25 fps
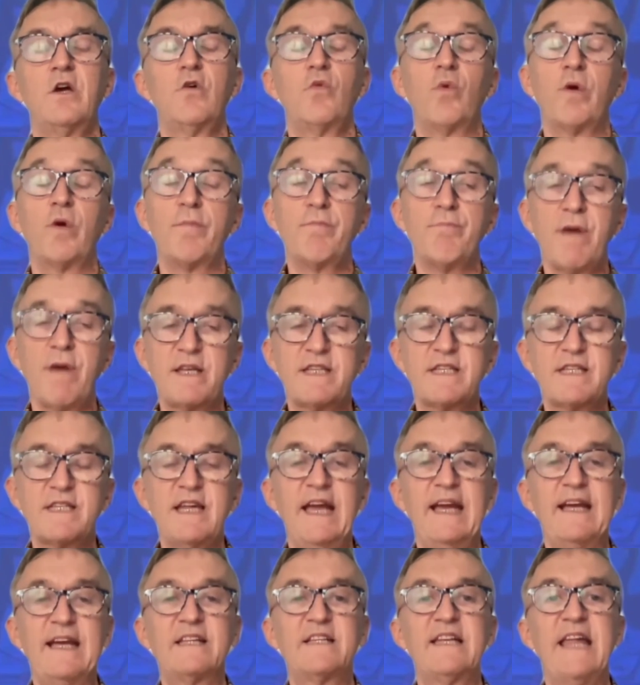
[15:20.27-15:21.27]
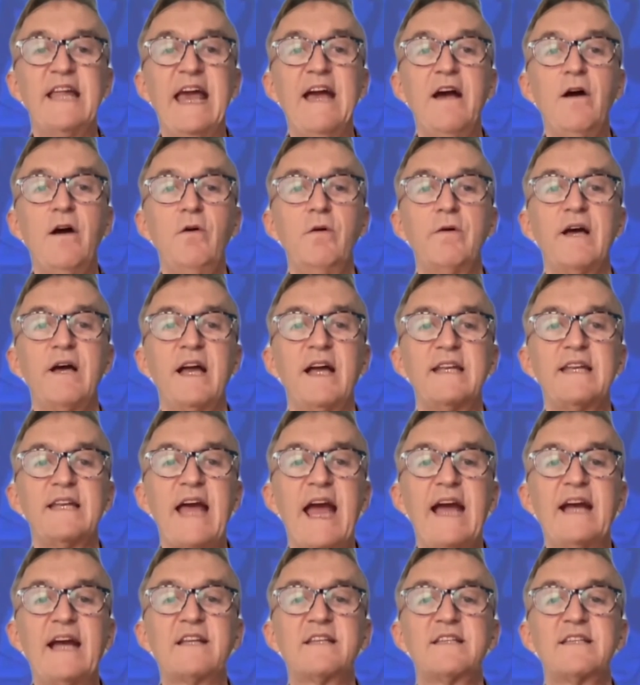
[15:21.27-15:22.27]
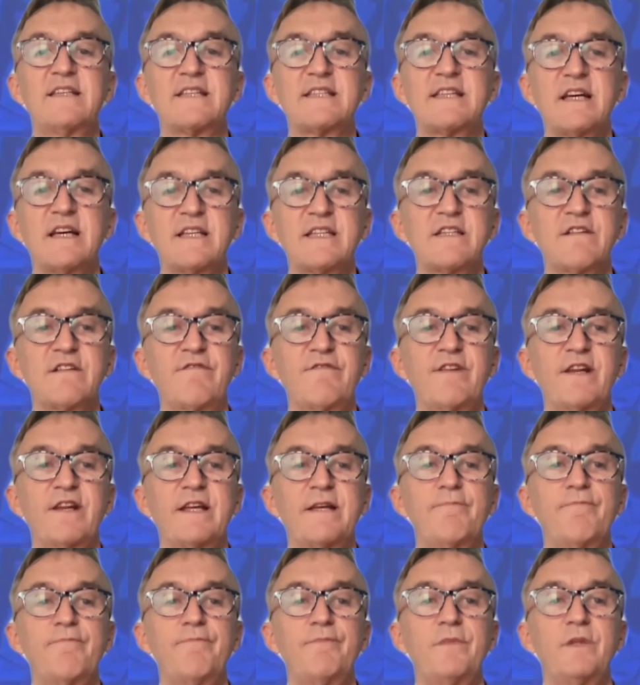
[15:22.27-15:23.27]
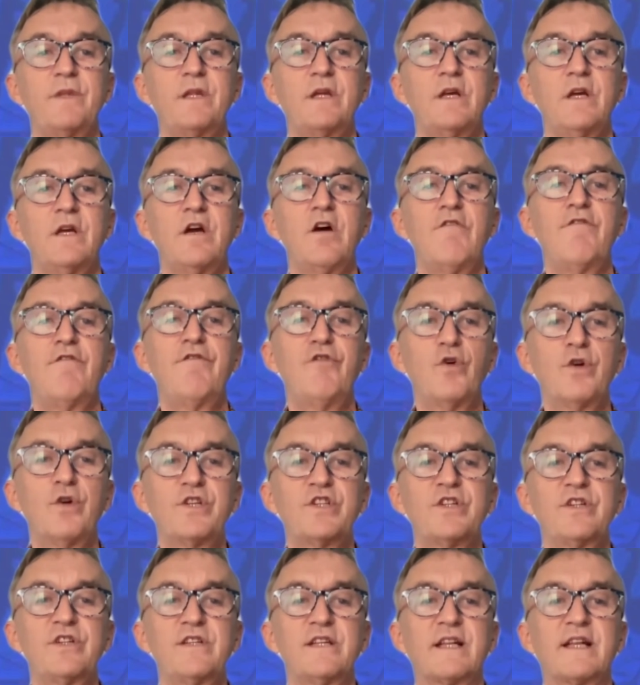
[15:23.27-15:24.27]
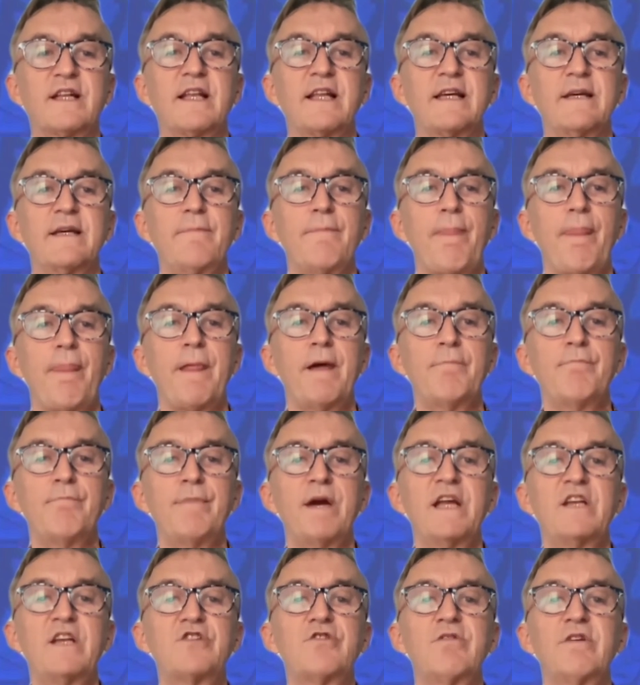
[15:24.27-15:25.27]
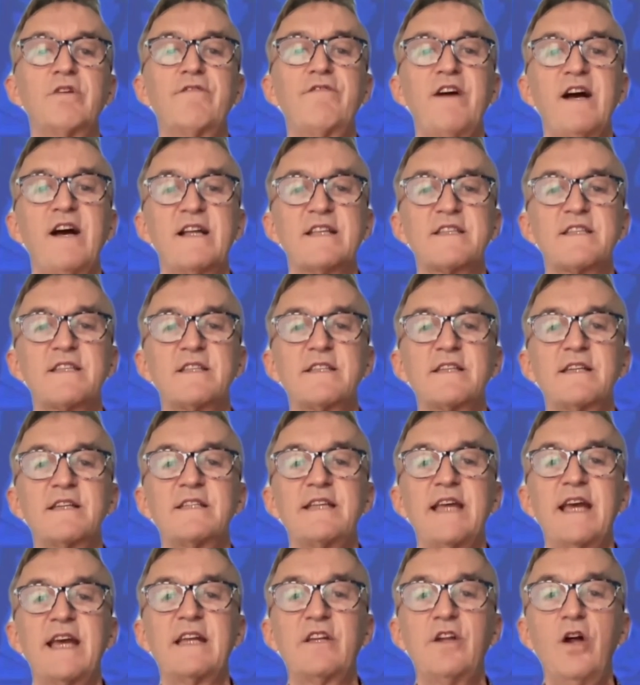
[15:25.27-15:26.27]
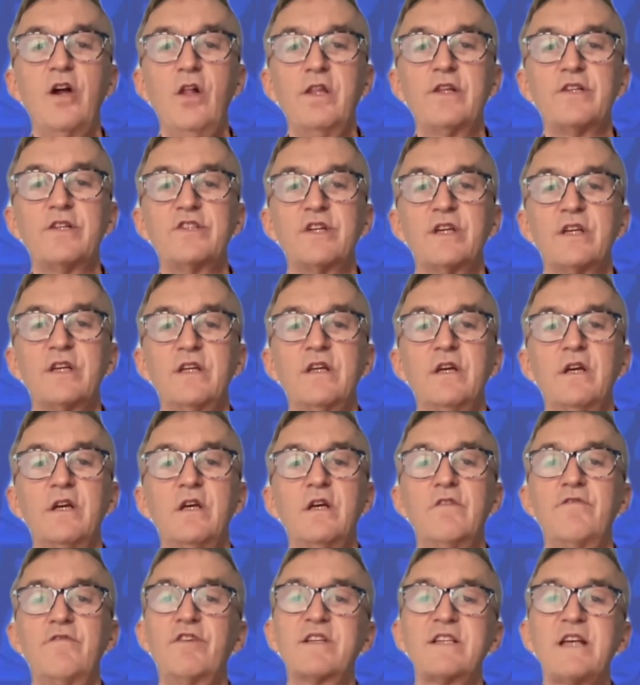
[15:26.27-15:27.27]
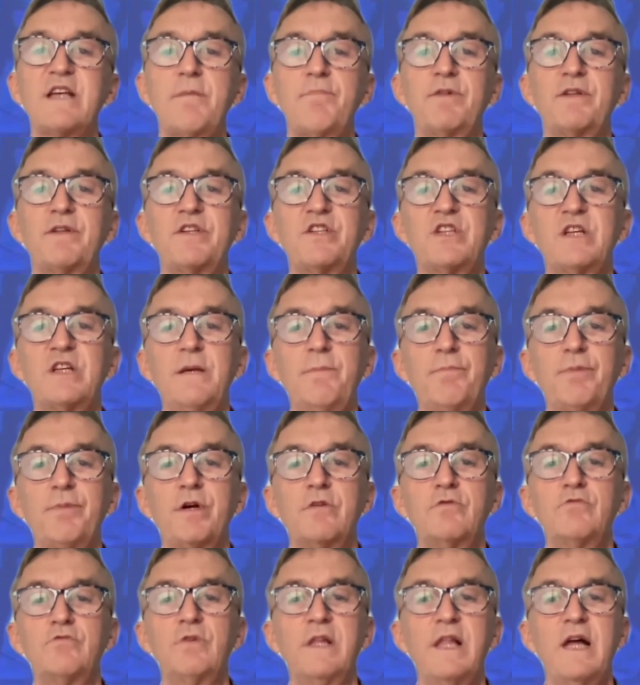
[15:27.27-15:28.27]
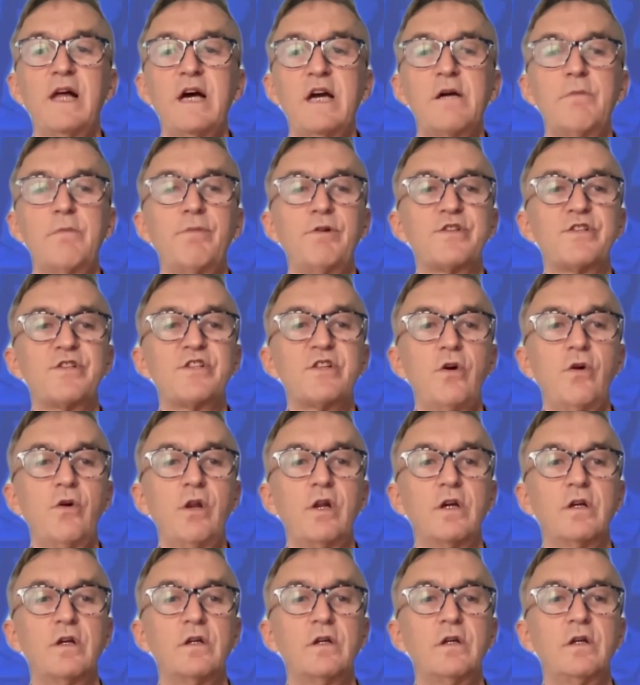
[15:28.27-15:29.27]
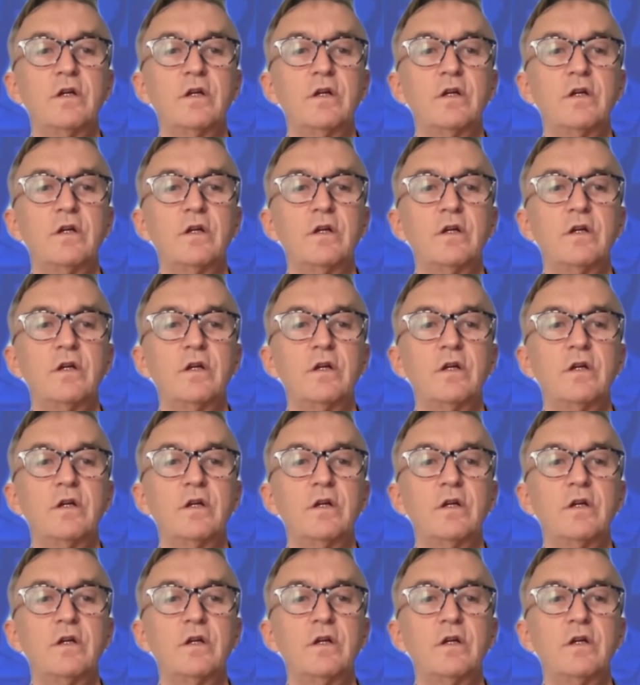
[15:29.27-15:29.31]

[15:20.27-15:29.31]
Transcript: We must act now and act decisively. Fortunately, major advances in technology, for example, in cheap, reliable solar,